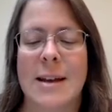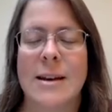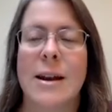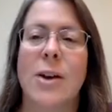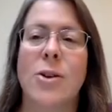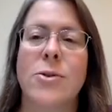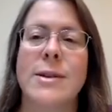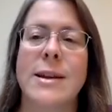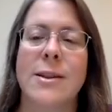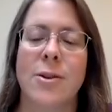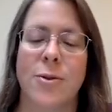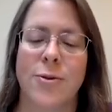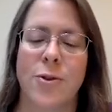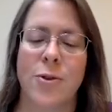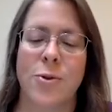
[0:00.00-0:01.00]
not only their
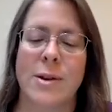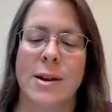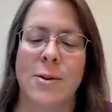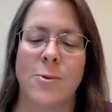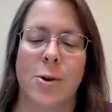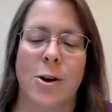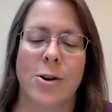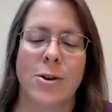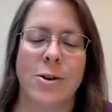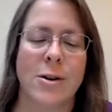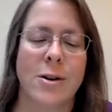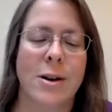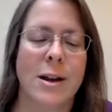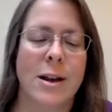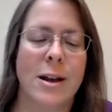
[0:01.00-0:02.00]
food and
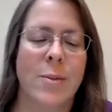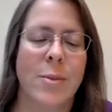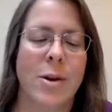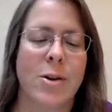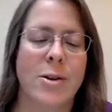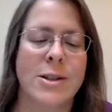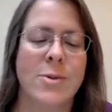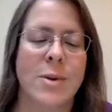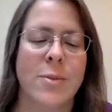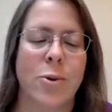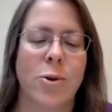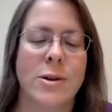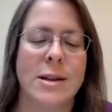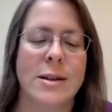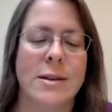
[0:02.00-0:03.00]
water, but also
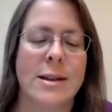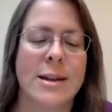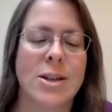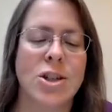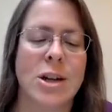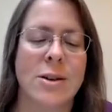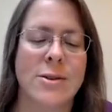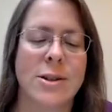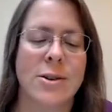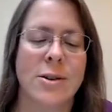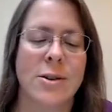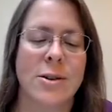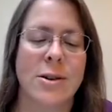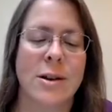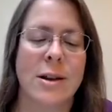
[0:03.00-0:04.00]
importantly,
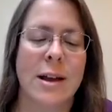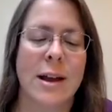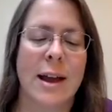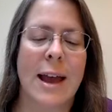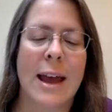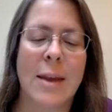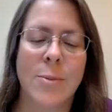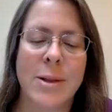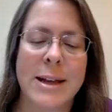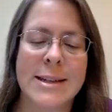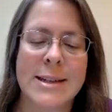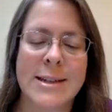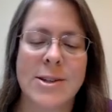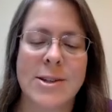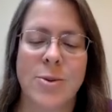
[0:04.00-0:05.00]
shelter and
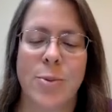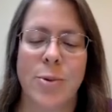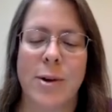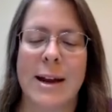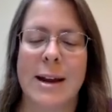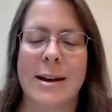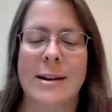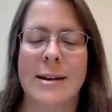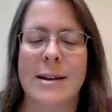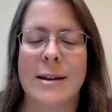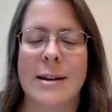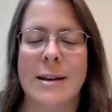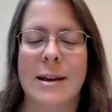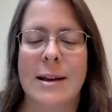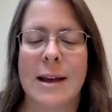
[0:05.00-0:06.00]
places to breed
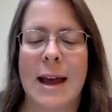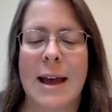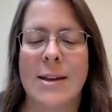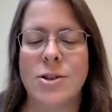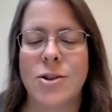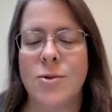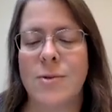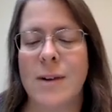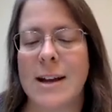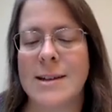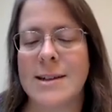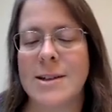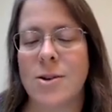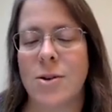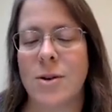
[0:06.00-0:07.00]
and to
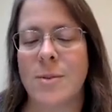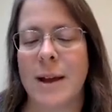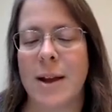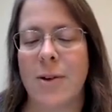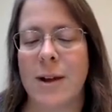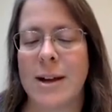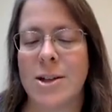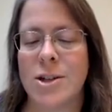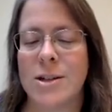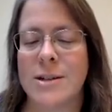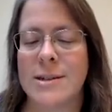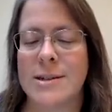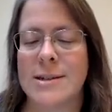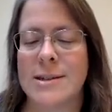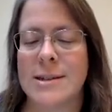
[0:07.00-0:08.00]
rest on
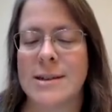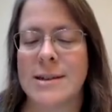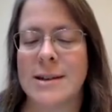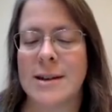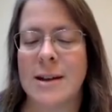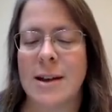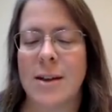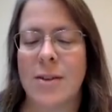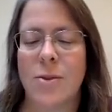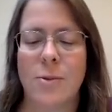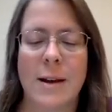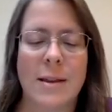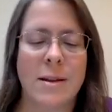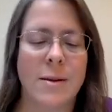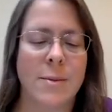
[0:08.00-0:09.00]
migrations, the
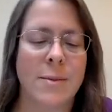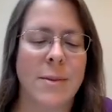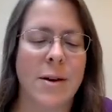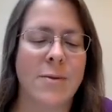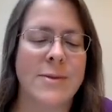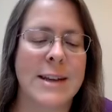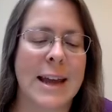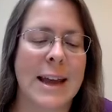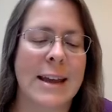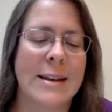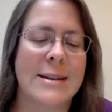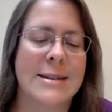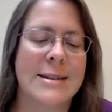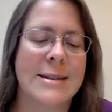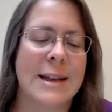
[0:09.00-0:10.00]
rhythm of
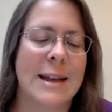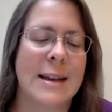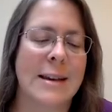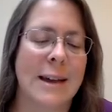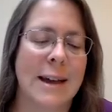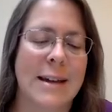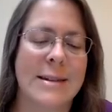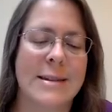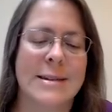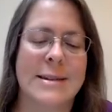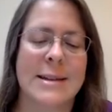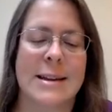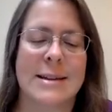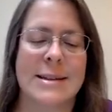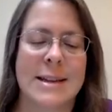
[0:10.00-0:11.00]
days and nights
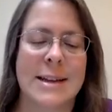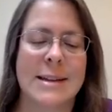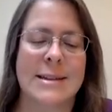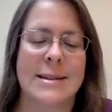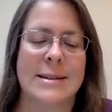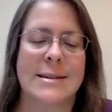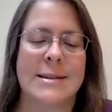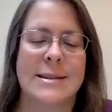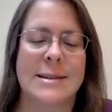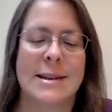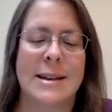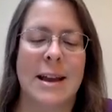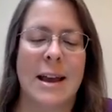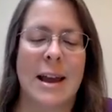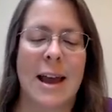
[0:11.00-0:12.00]
and seasons,
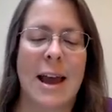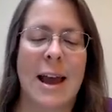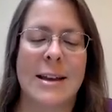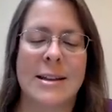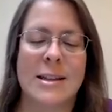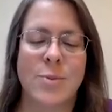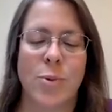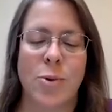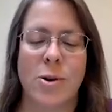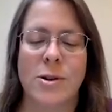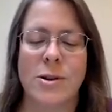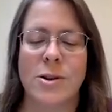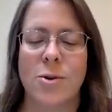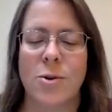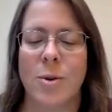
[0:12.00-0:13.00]
and
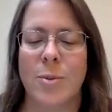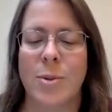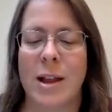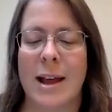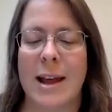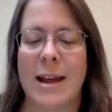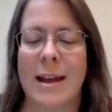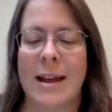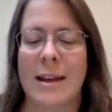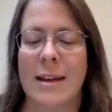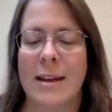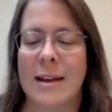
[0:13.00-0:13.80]
sport or play,